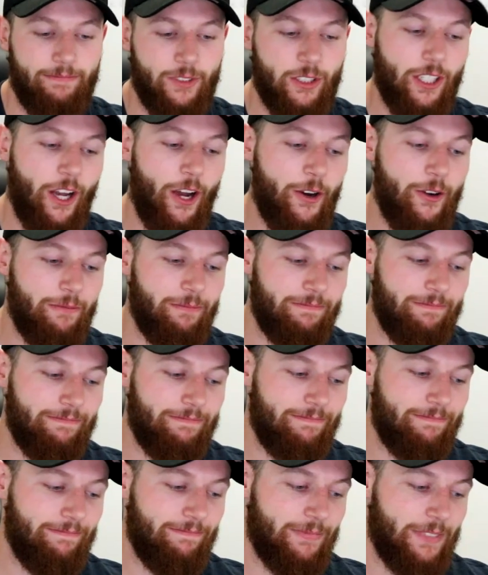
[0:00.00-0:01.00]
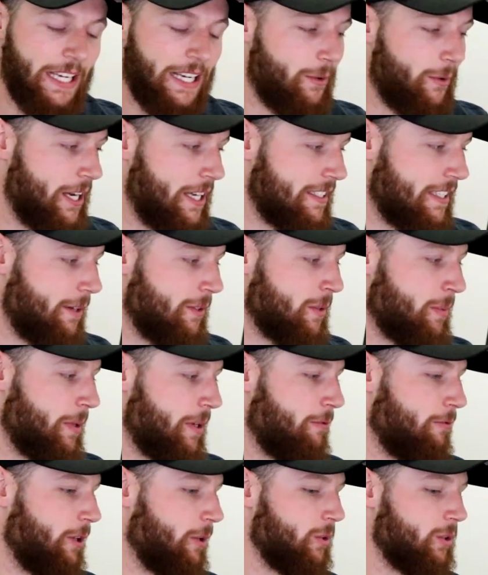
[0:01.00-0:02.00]
So, anyways, that was a
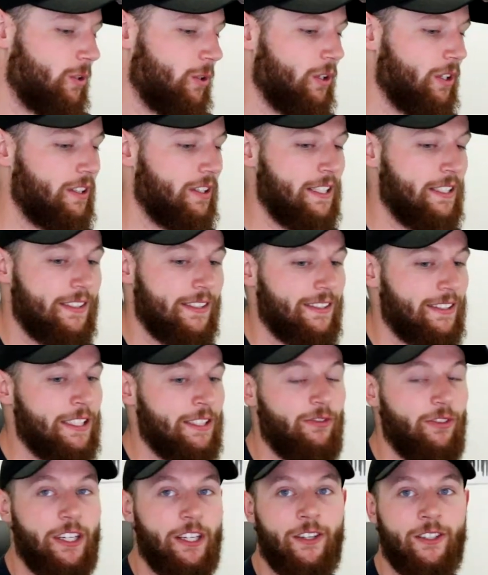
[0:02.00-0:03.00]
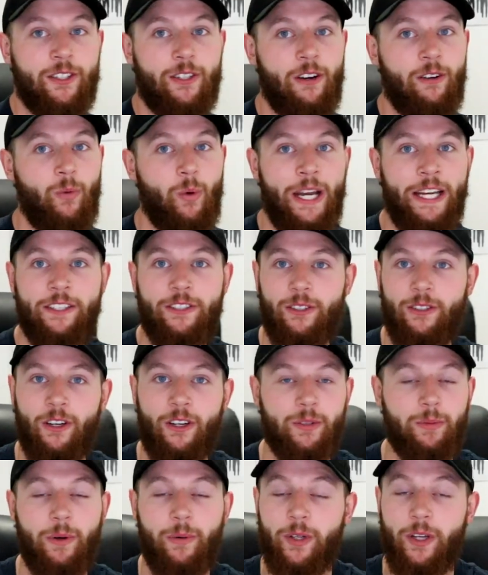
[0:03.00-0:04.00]
bit of real talk. This this video has gone way too
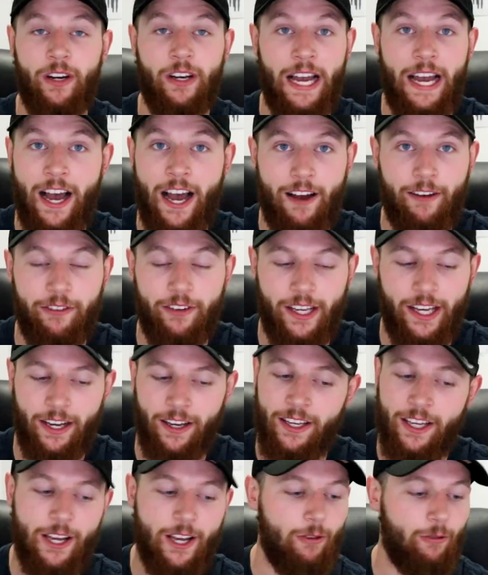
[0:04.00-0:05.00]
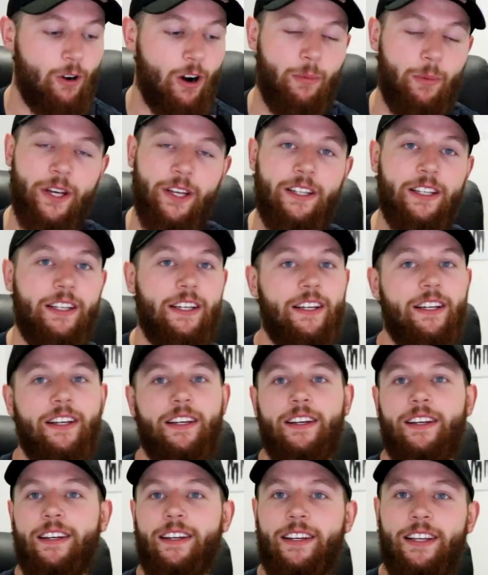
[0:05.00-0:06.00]
long. It's probably gone like half an hour. Robert,
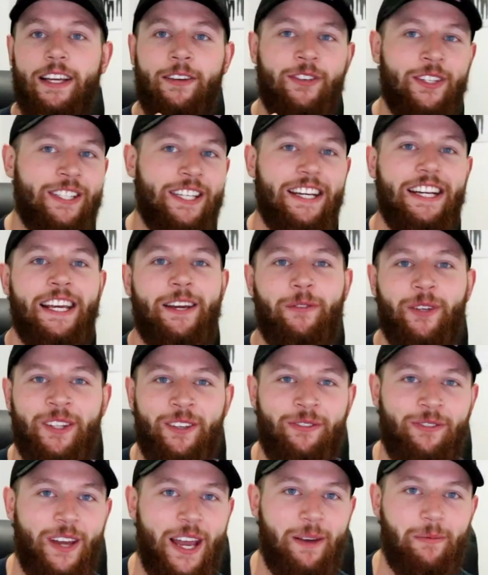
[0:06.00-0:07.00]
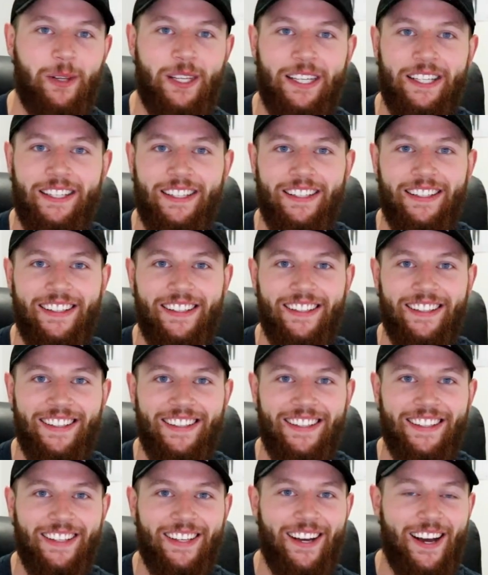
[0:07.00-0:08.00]
if you're sitting here with your family,
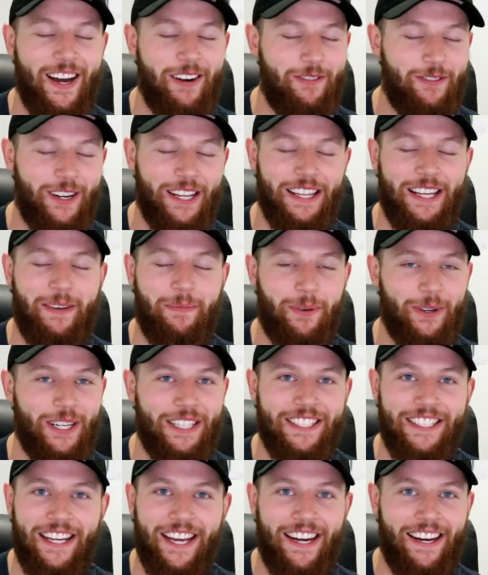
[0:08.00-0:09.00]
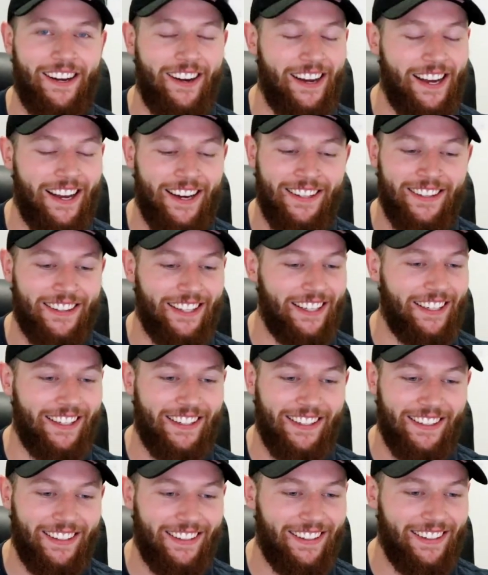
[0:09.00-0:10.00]
I really appreciate it. I, I
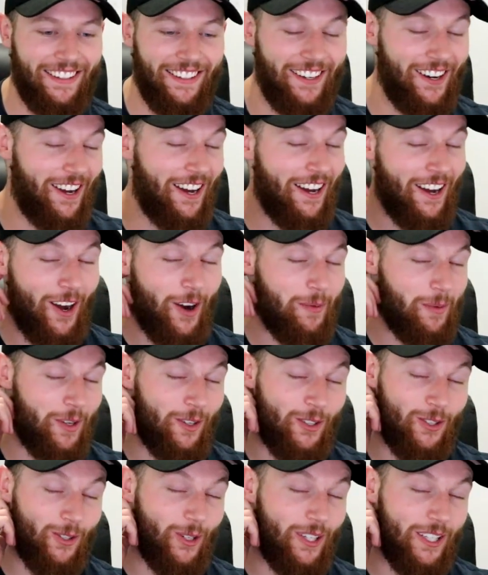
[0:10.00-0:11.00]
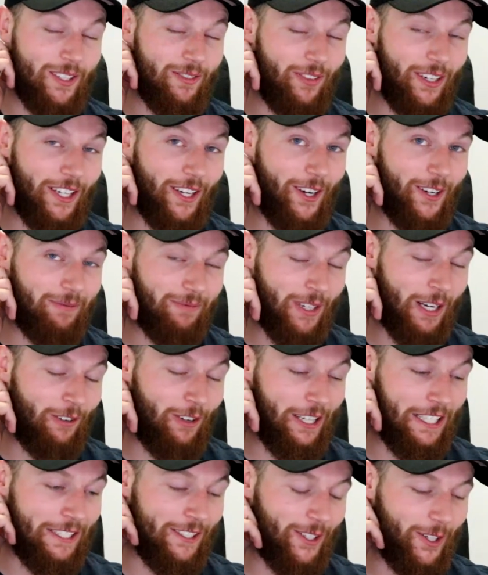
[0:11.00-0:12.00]
think, you know, I hope you enjoy this video. I
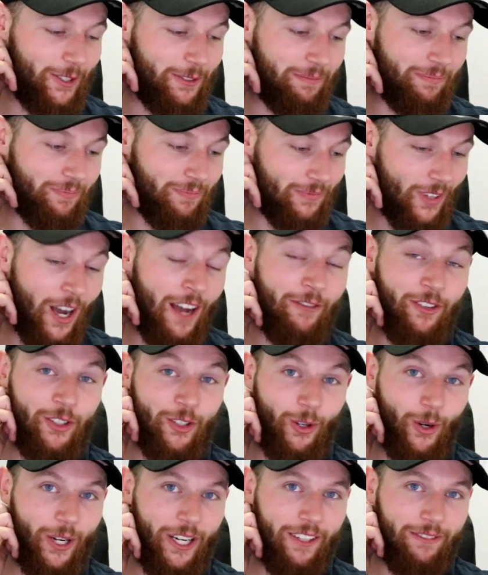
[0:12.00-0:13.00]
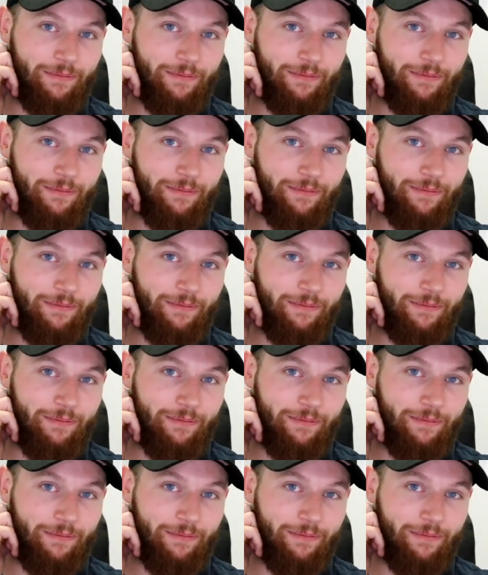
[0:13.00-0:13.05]
really do. I've enjoyed